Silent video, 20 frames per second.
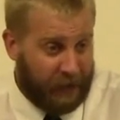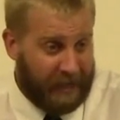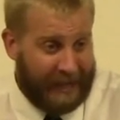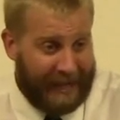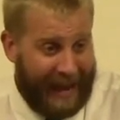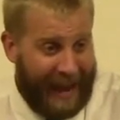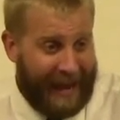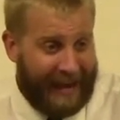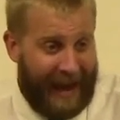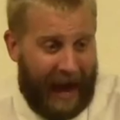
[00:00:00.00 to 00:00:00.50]
He
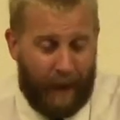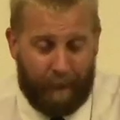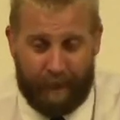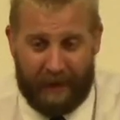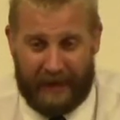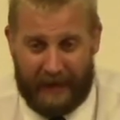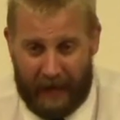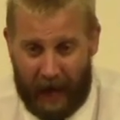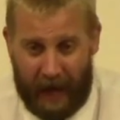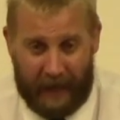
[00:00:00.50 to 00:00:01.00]
cannot
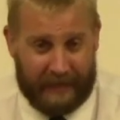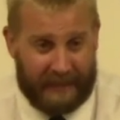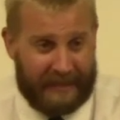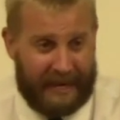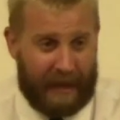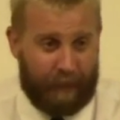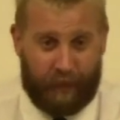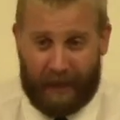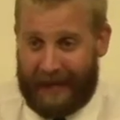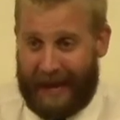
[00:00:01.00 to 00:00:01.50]
be
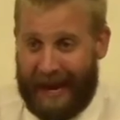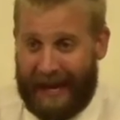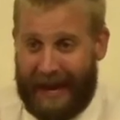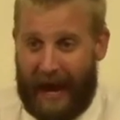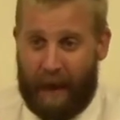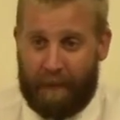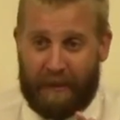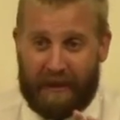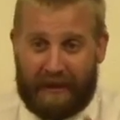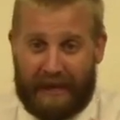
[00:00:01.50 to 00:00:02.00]
unstable. He
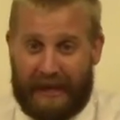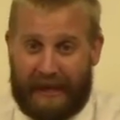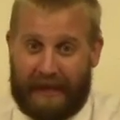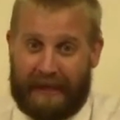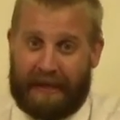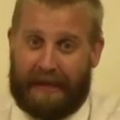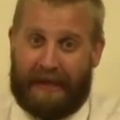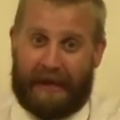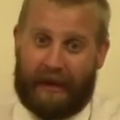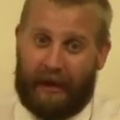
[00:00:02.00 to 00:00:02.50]
cannot be
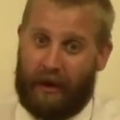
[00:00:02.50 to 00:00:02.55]
thinking like,